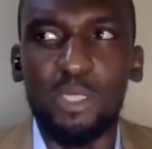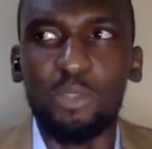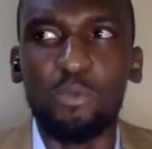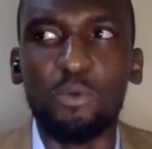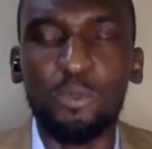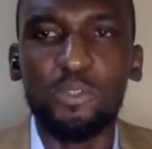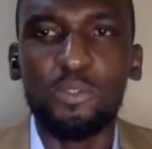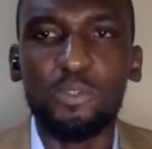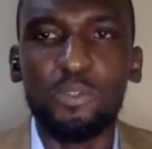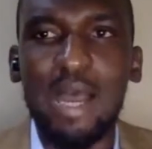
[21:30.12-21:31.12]
you
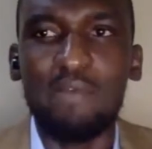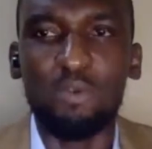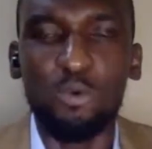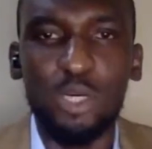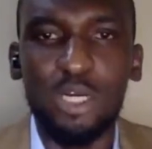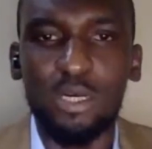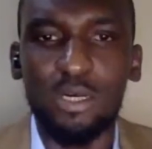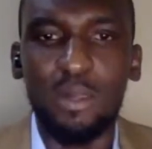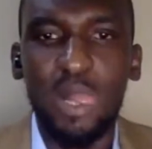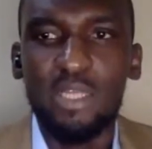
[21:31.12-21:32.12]
also have
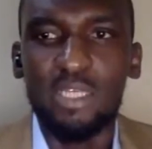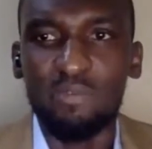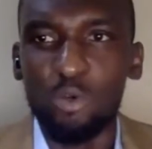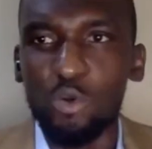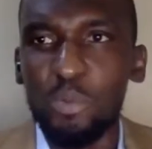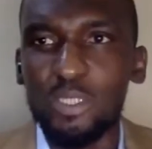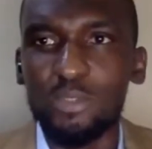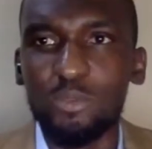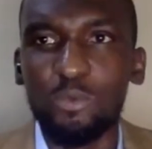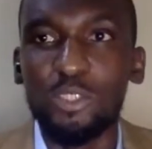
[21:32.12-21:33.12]
local
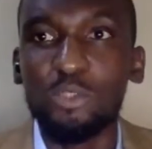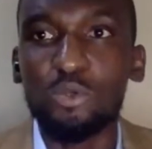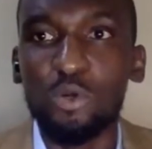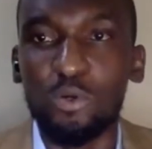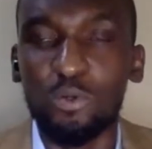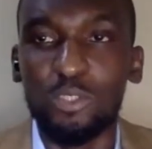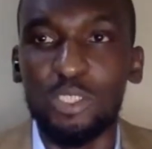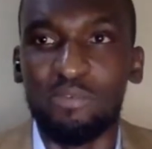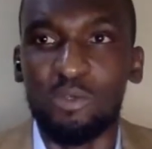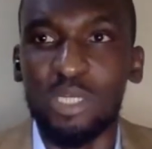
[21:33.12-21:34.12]
developers who struggle
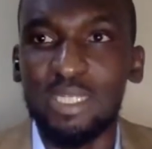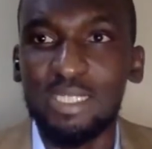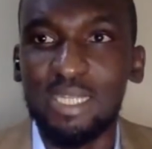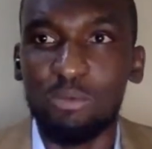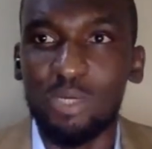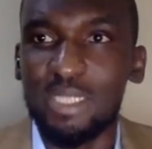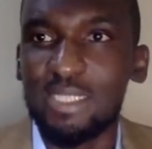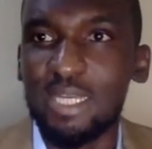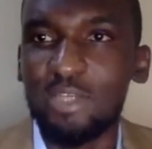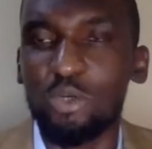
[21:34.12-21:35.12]
to even understand what the
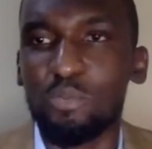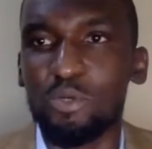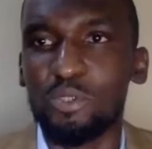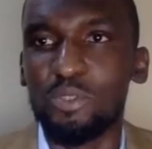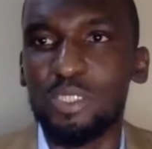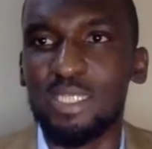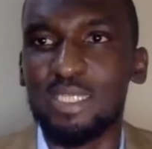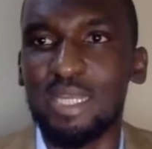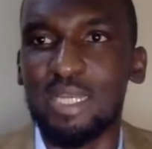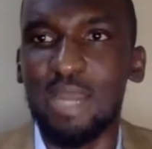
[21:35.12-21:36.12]
sector
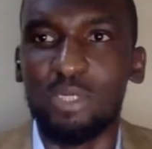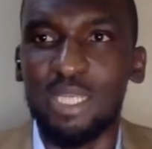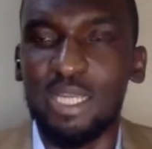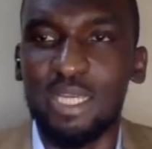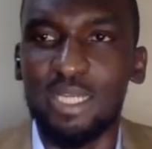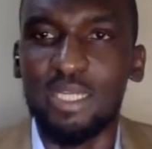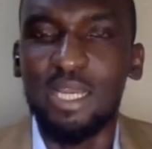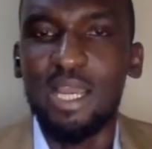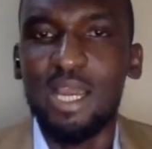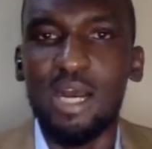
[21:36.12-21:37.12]
produces and how they can
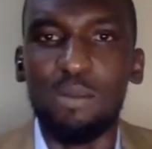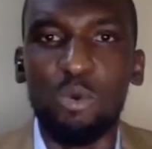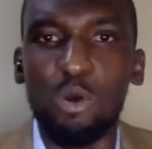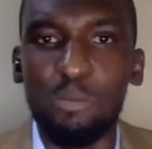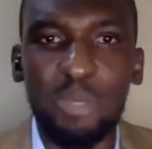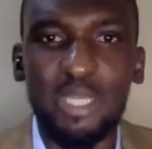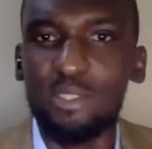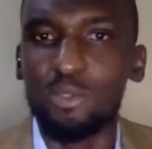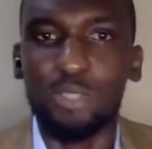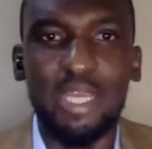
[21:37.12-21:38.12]
compete.
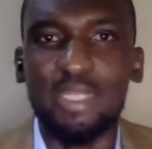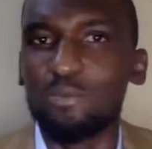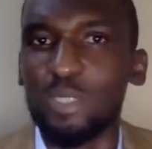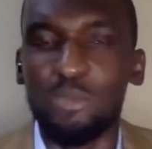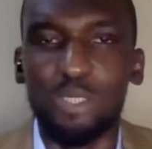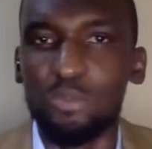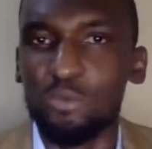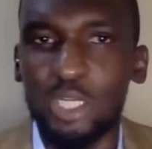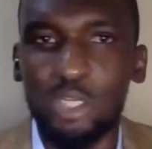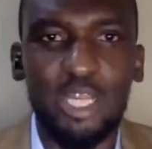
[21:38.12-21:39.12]
So yes, we
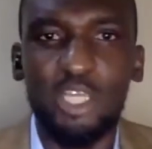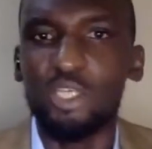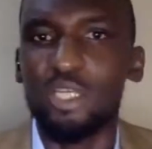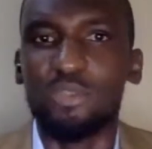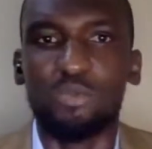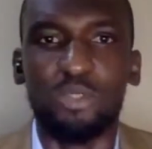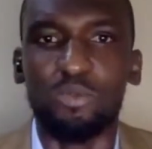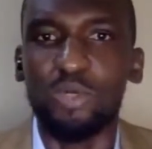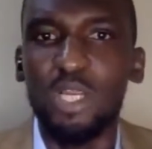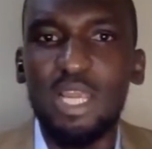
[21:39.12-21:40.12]
do regulations, we
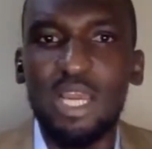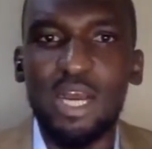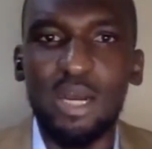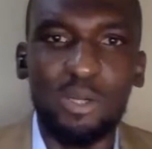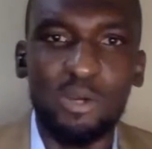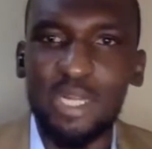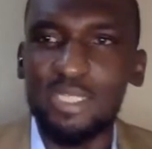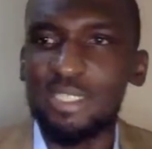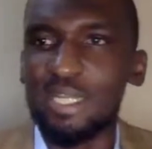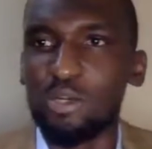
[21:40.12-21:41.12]
do
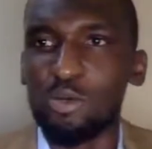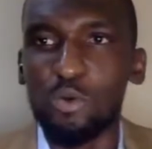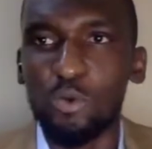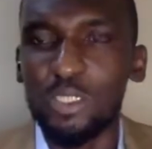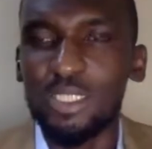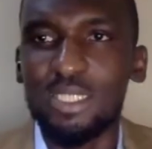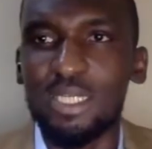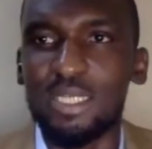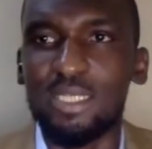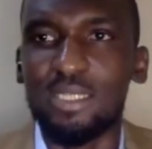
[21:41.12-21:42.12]
grants and loans,
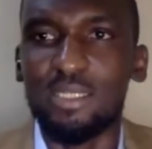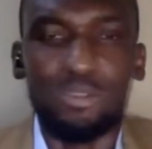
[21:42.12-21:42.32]
and